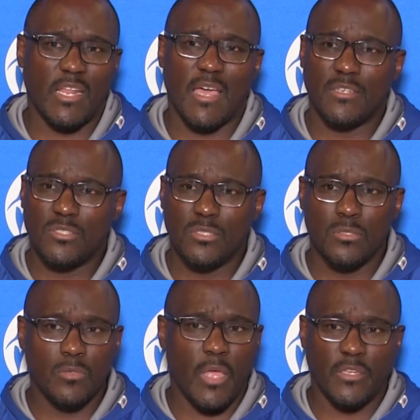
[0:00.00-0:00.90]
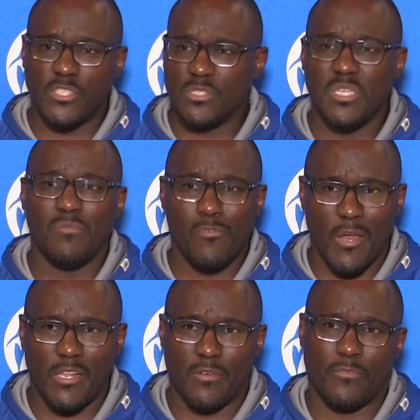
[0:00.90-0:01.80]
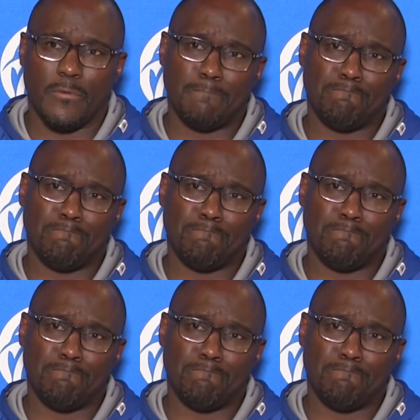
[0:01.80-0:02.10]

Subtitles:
attitude and just give great effort.